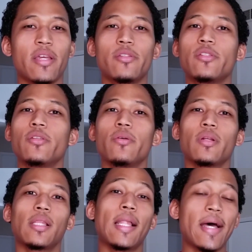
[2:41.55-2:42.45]
I used to do it
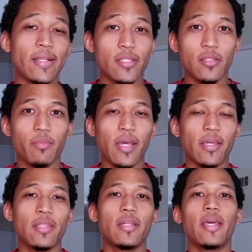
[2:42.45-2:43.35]
a lot back
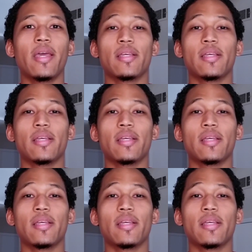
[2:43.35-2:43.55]
in the day.